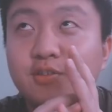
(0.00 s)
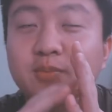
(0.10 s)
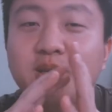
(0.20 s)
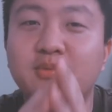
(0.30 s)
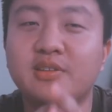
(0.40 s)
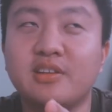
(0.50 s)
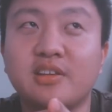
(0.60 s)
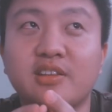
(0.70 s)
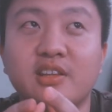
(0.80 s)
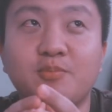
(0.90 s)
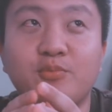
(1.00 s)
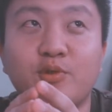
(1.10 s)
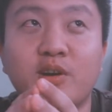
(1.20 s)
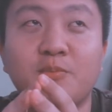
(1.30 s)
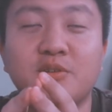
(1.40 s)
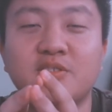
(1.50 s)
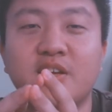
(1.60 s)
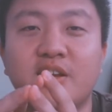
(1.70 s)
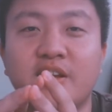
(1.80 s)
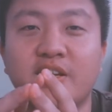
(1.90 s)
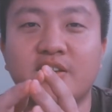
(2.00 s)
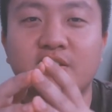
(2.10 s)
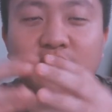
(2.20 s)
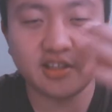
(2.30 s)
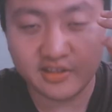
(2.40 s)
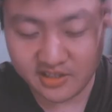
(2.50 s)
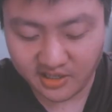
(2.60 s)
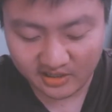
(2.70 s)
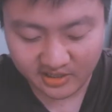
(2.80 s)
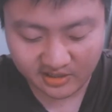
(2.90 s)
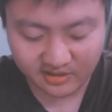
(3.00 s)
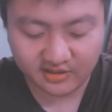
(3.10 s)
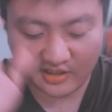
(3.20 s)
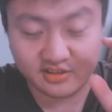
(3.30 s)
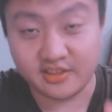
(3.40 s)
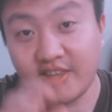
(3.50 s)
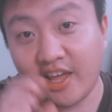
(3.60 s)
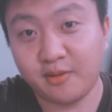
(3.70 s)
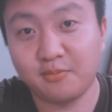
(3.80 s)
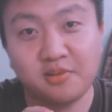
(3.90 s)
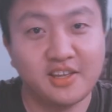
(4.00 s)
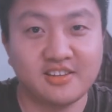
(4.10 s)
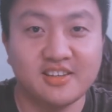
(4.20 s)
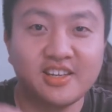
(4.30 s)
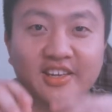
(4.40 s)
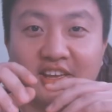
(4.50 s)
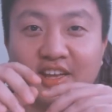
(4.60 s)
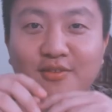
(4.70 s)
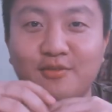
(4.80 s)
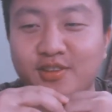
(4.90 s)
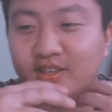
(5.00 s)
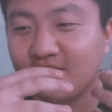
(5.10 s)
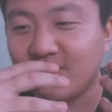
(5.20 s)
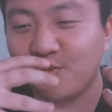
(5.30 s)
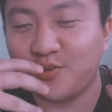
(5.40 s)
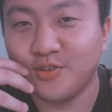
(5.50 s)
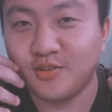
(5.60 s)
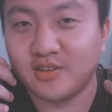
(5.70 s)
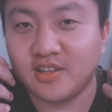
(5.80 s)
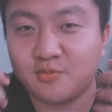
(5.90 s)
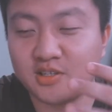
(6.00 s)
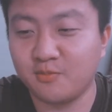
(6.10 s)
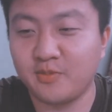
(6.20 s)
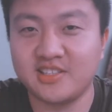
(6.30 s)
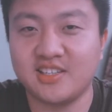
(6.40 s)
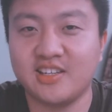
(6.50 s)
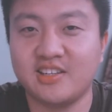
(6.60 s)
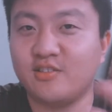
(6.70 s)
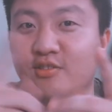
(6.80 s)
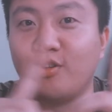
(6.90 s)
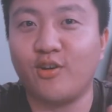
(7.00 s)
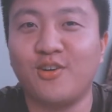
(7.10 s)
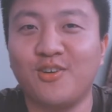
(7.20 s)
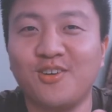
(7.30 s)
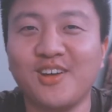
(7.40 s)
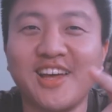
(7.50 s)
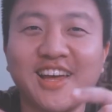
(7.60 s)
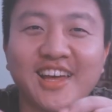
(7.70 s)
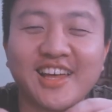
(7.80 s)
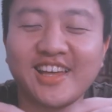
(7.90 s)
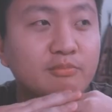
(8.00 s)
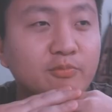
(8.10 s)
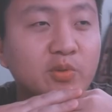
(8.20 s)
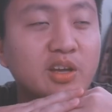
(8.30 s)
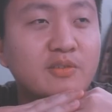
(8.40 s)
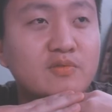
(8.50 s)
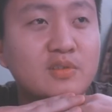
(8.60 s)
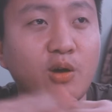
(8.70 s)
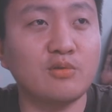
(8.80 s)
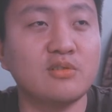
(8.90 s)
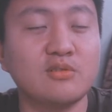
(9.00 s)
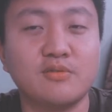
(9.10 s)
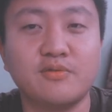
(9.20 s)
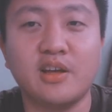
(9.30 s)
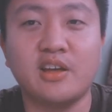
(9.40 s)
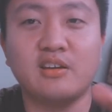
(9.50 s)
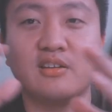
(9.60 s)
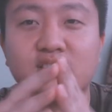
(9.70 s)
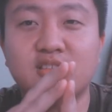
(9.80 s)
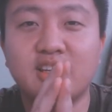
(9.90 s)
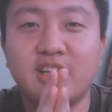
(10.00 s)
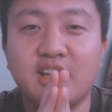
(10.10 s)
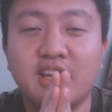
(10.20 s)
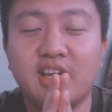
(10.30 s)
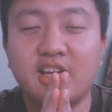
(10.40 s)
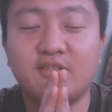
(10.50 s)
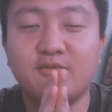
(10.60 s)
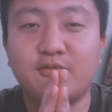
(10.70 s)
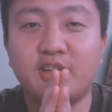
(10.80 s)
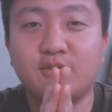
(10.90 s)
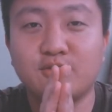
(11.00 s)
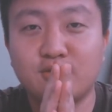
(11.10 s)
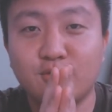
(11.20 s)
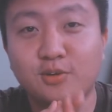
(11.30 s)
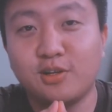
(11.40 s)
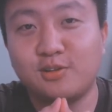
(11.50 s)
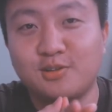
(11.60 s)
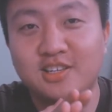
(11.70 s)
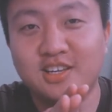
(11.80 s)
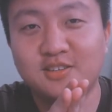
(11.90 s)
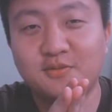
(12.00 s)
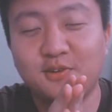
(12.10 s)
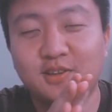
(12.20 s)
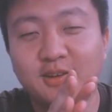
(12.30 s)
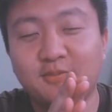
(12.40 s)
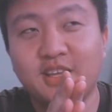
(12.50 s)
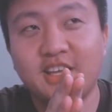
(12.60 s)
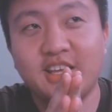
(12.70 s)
You might be thinking that programmers are like, they think and they type and everything, you know, comes out magically. No. We have thousands of errors and we use Google to search for them.